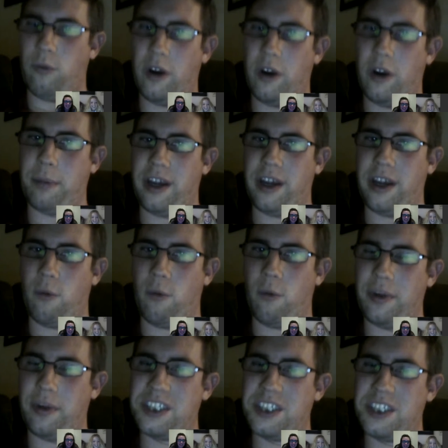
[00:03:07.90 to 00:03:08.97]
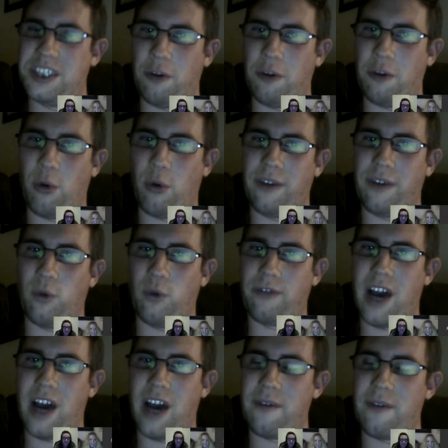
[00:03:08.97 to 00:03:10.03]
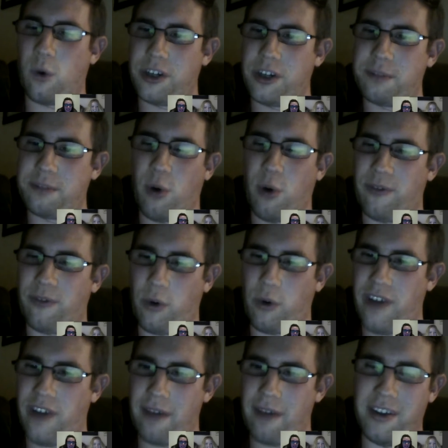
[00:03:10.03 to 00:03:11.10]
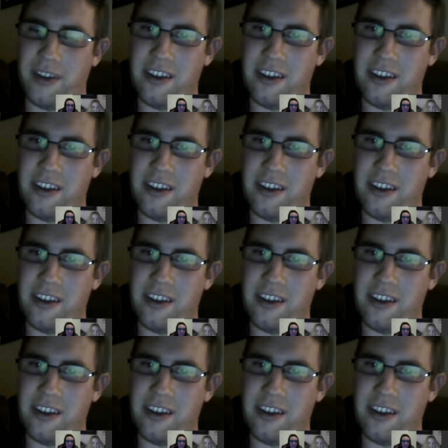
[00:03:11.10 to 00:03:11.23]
Would it be 0.45 or just 0.45?